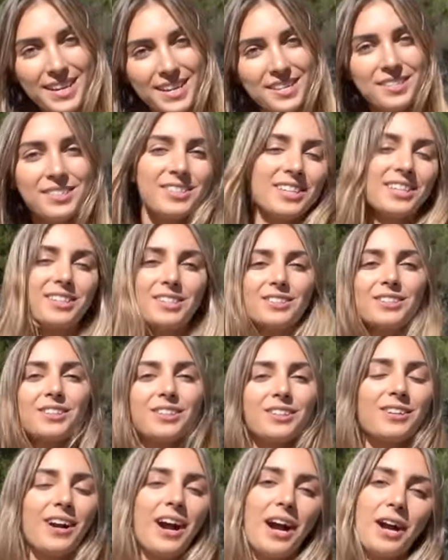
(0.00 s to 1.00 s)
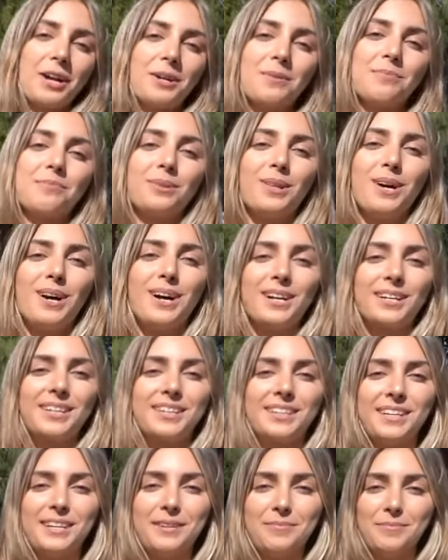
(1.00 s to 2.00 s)
a 6-liter iron block,
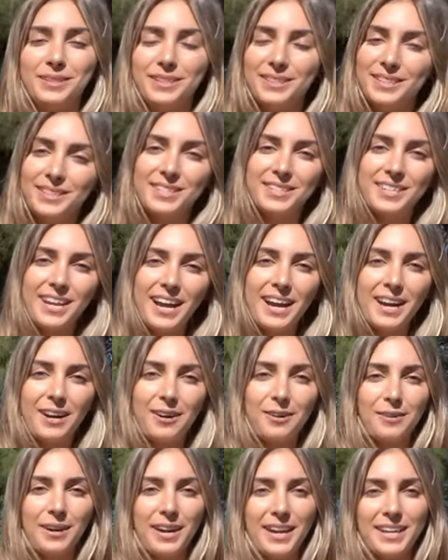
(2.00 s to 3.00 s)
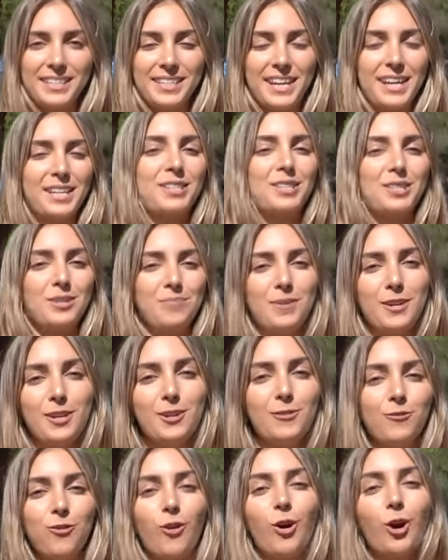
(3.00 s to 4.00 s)
but it is now a Texas
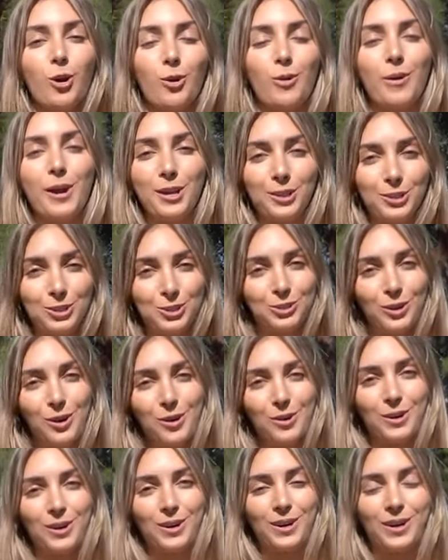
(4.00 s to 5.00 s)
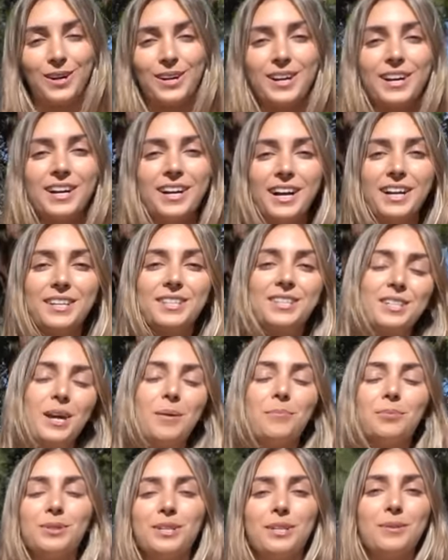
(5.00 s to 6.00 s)
Speed 408 stroker
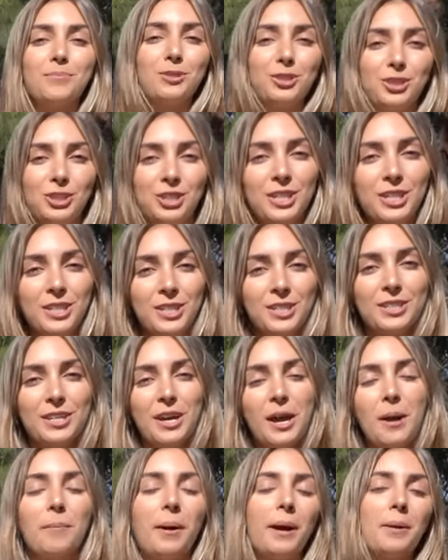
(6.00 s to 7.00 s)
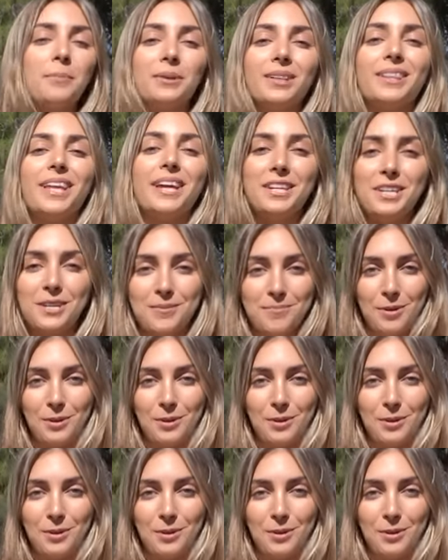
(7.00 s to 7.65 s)
assembled and machined by Millennium